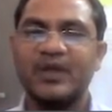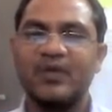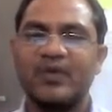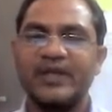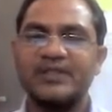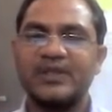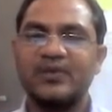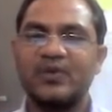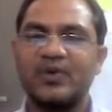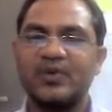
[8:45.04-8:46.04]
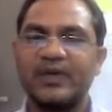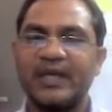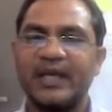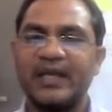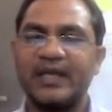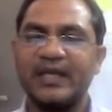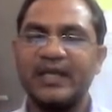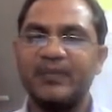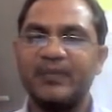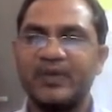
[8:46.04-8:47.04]
Y is equal to a
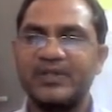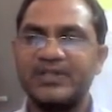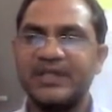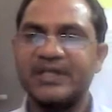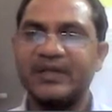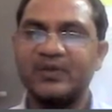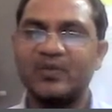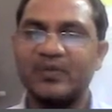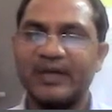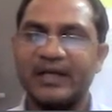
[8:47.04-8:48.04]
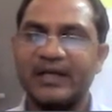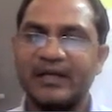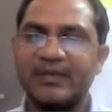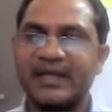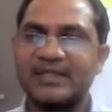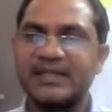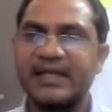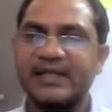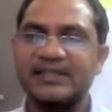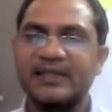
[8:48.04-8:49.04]
e power j into omega t minus
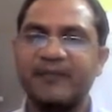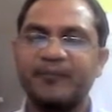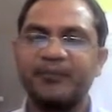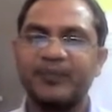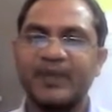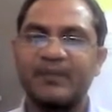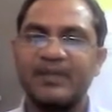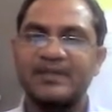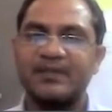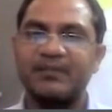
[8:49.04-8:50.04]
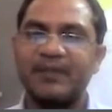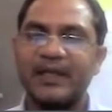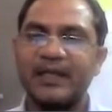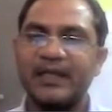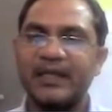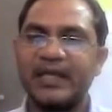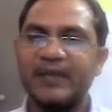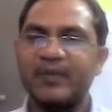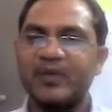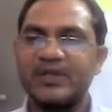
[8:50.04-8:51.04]
kx plus b
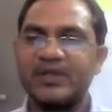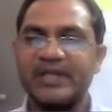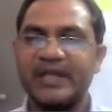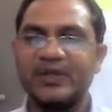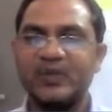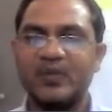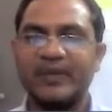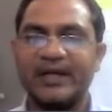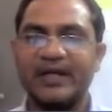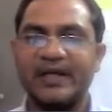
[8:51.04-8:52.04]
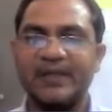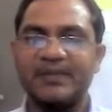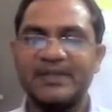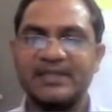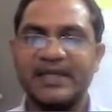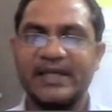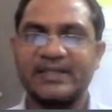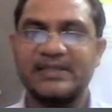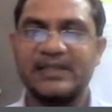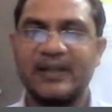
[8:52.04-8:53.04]
e power j into omega t plus
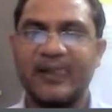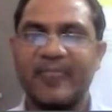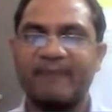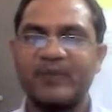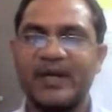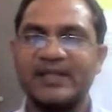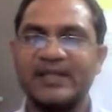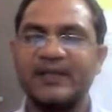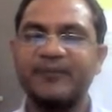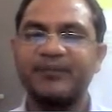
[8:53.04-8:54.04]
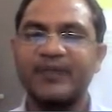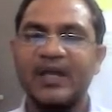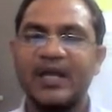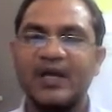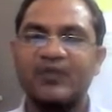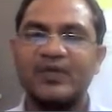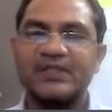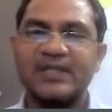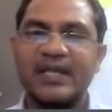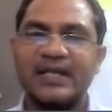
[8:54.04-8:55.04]
kx. Right, sir?
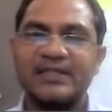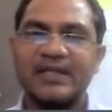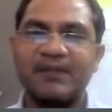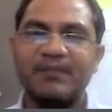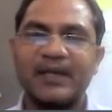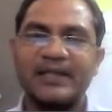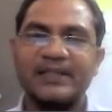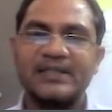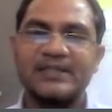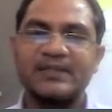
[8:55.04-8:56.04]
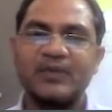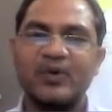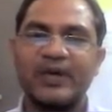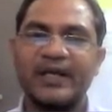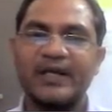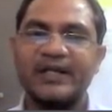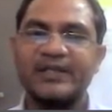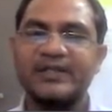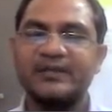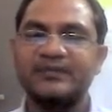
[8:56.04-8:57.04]
First, let us apply this boundary
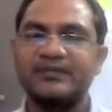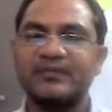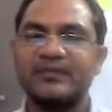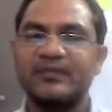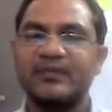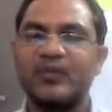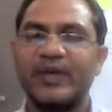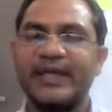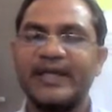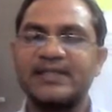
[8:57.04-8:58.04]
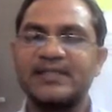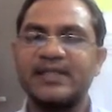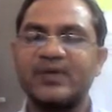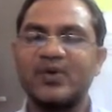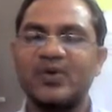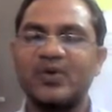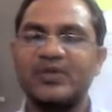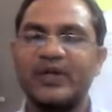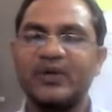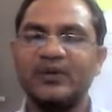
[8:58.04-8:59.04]
condition. Putting x is equal to
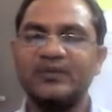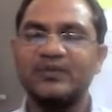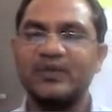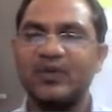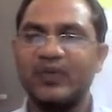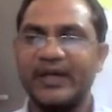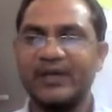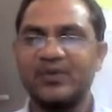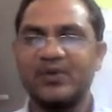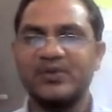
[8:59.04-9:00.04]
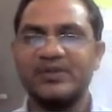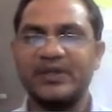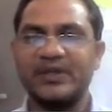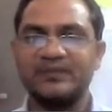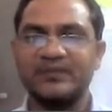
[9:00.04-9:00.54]
0, y equal to 0.